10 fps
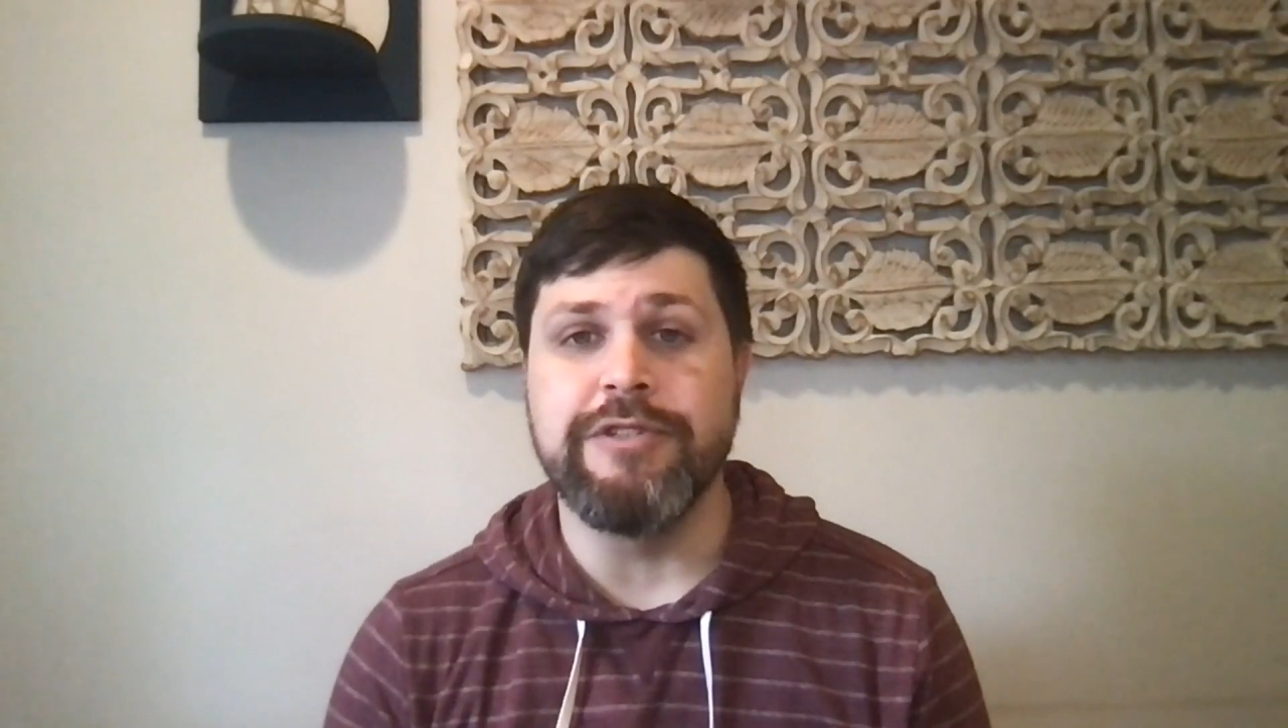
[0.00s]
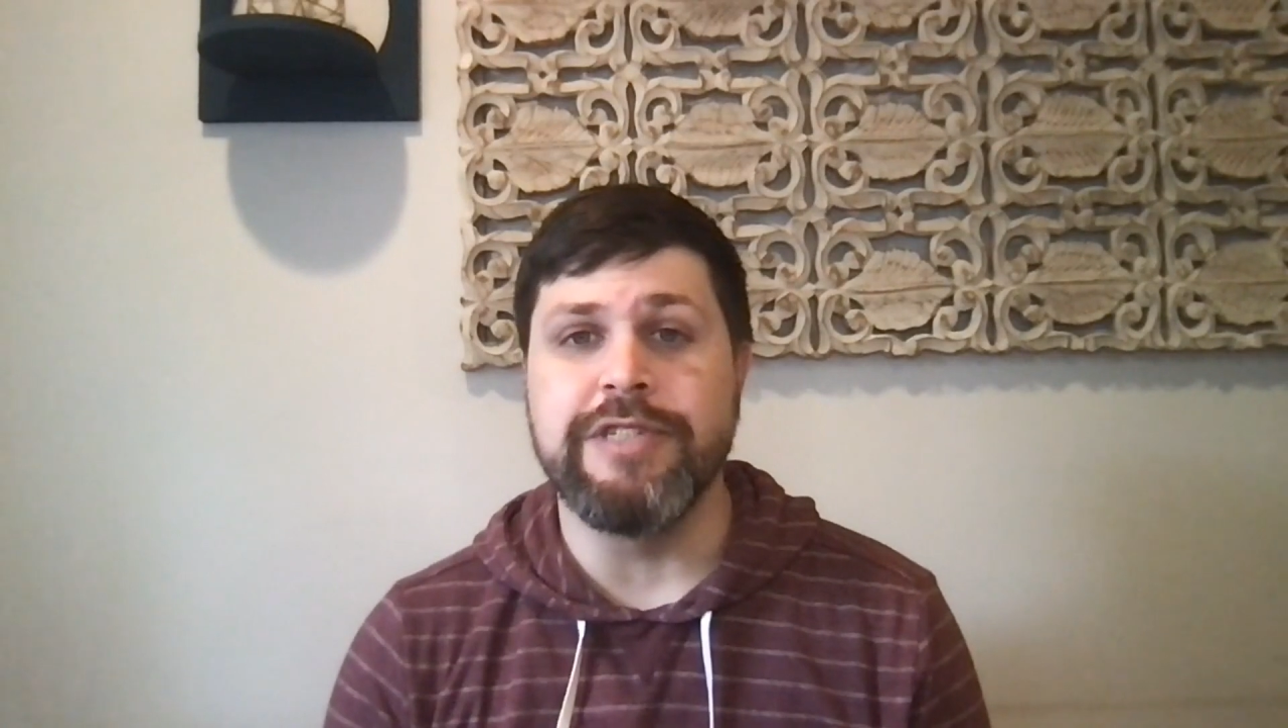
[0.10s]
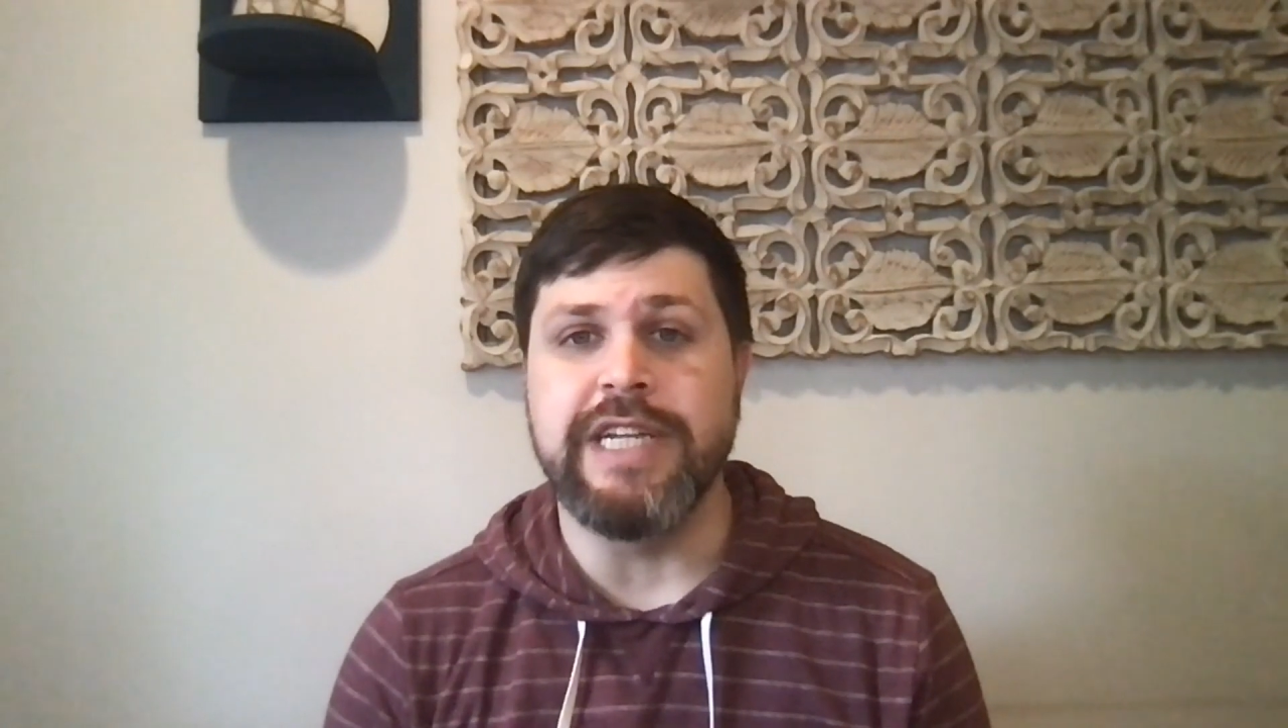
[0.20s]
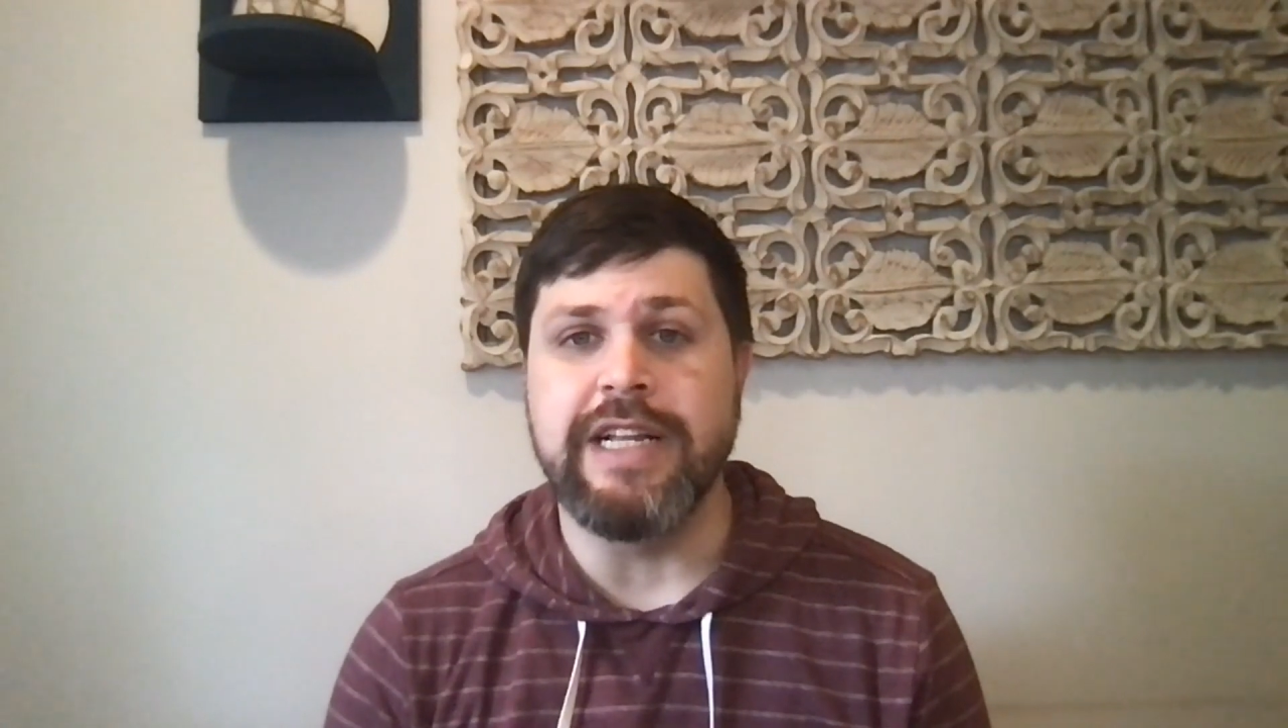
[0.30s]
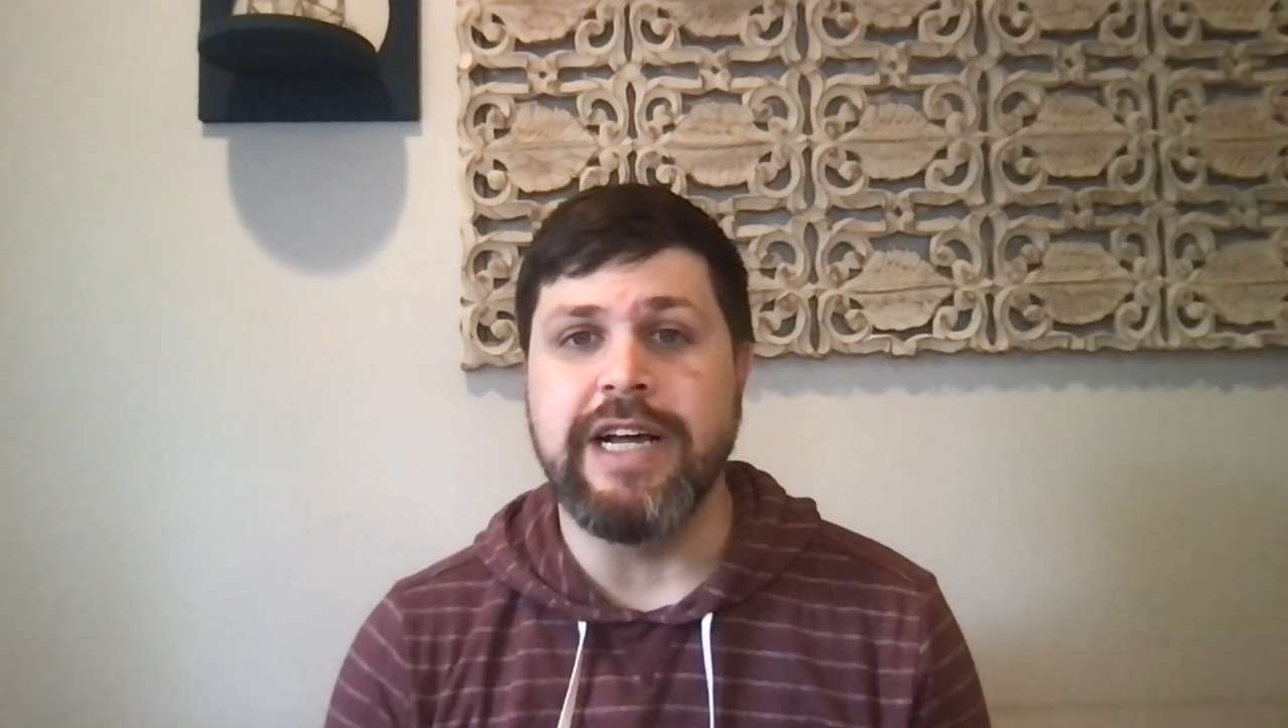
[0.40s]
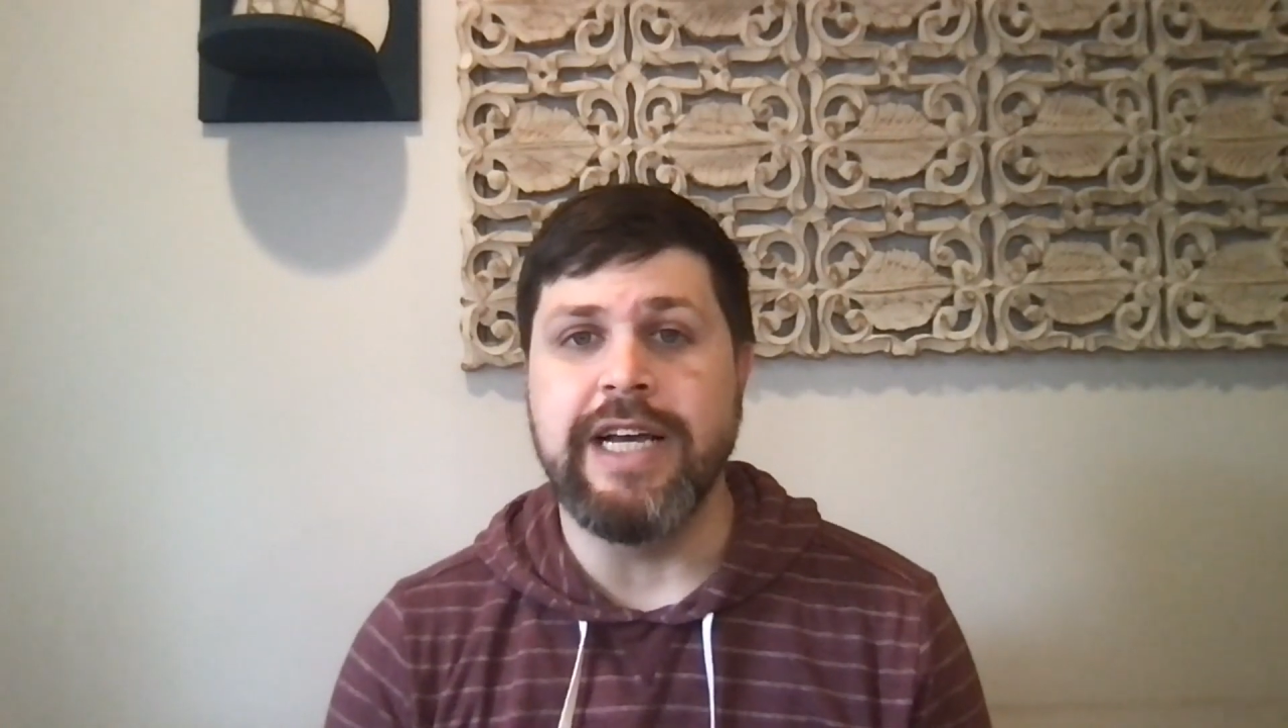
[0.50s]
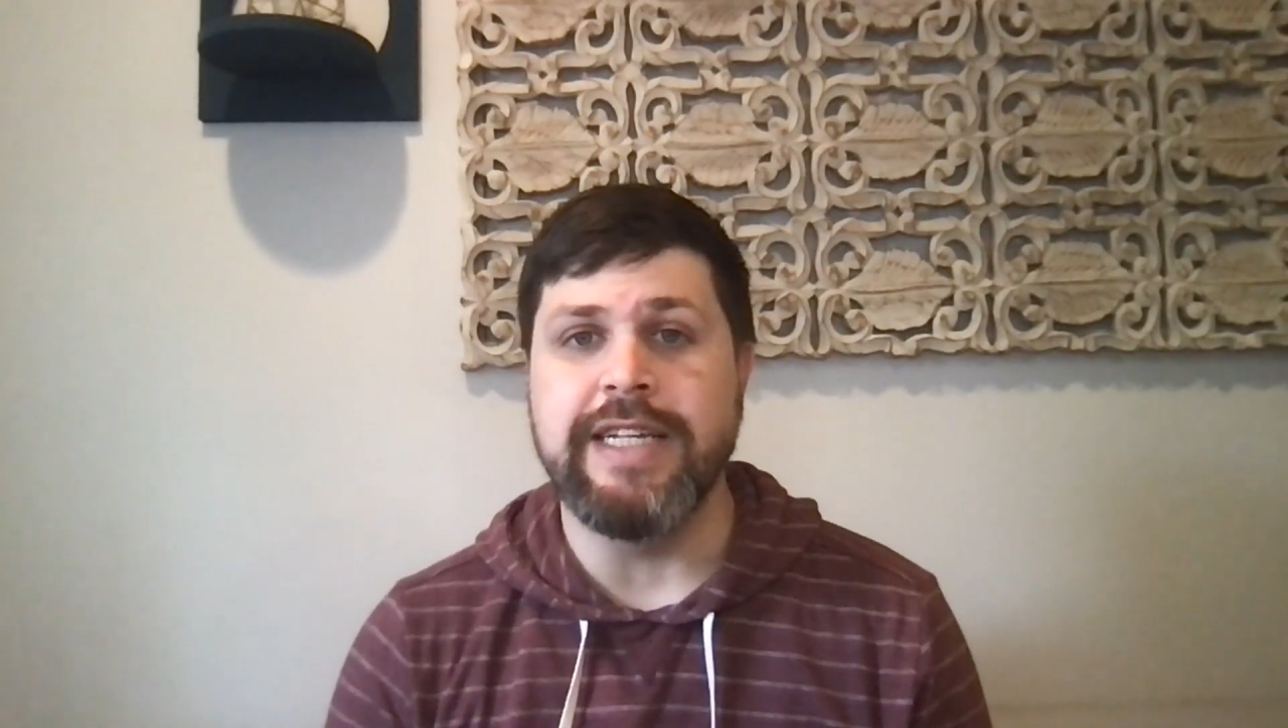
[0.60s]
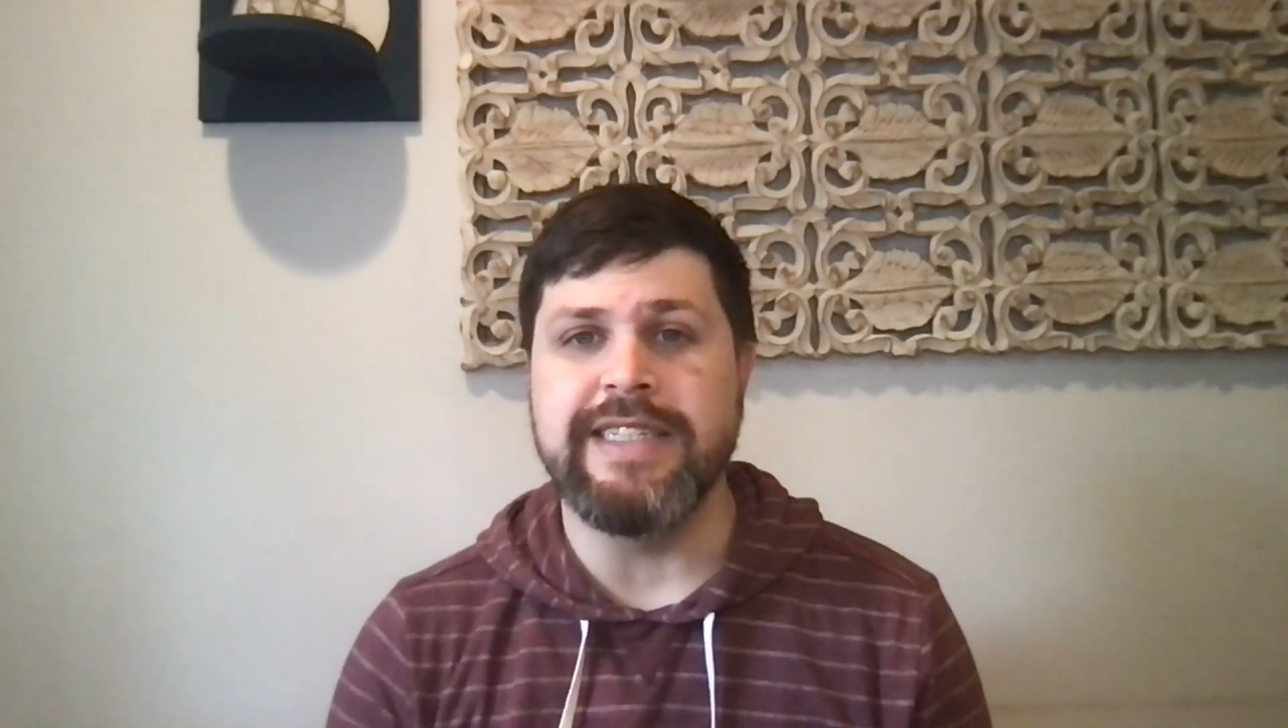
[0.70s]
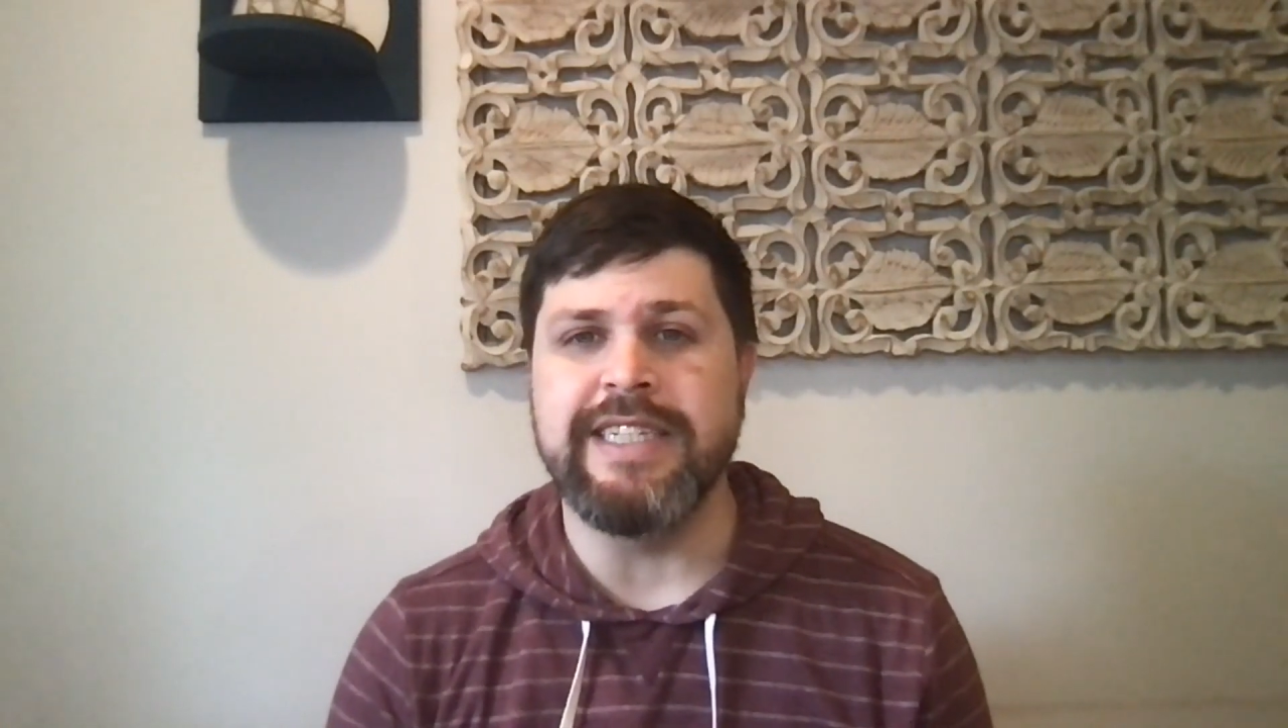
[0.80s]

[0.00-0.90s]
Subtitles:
losing clients